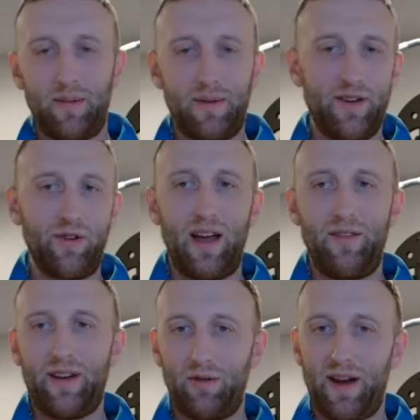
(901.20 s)
might be
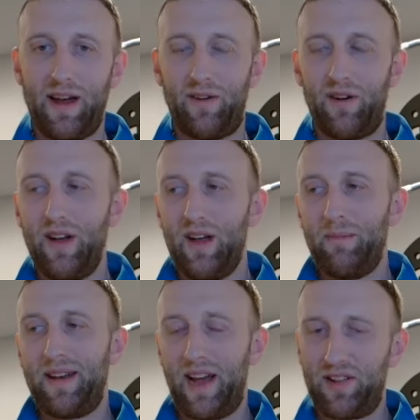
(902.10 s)
driving or whatever,
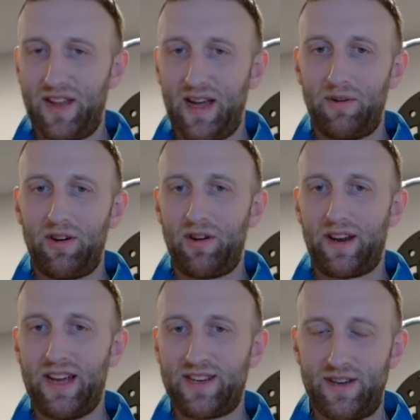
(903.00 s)
but next time you're in your
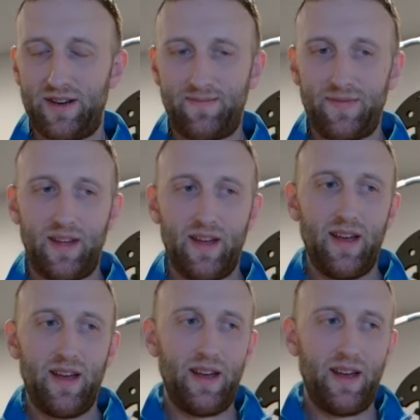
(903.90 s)
kitchen
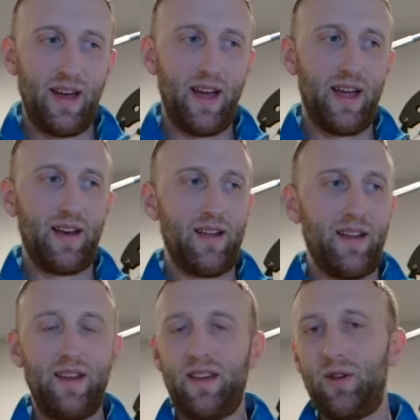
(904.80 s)
and
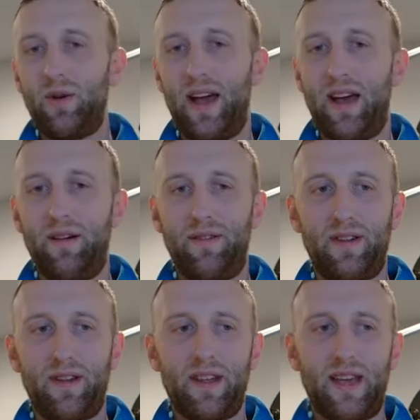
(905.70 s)
you have
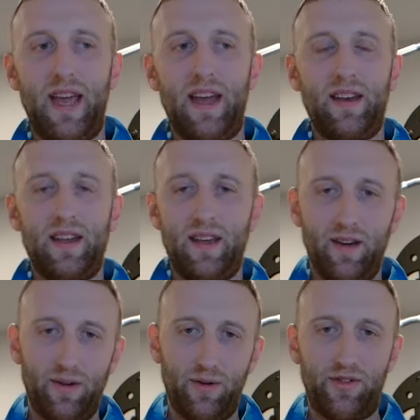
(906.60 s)
candy
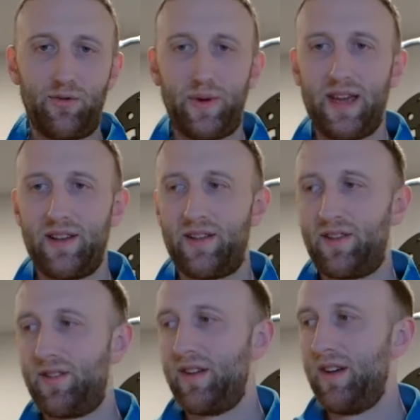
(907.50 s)
or
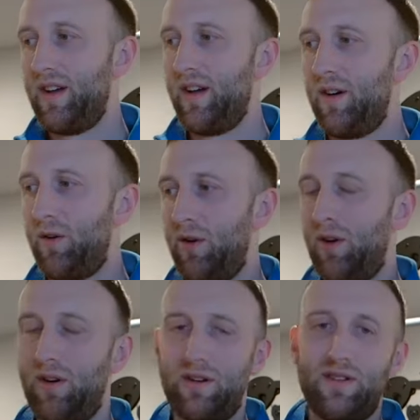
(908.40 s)
sweets
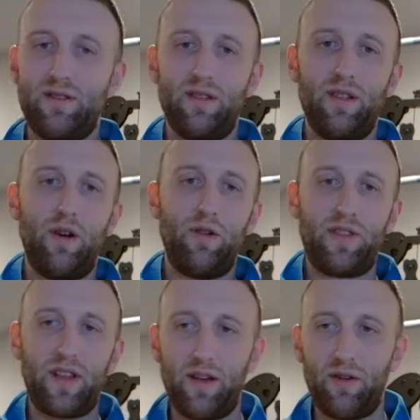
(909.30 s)
or
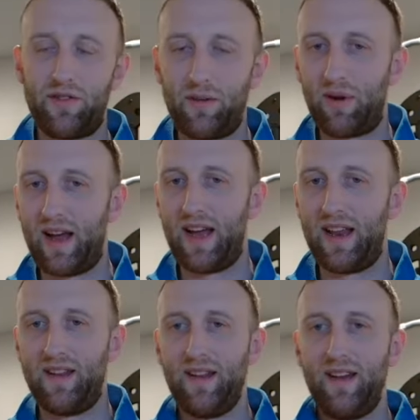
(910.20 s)
loaves and loaves of bread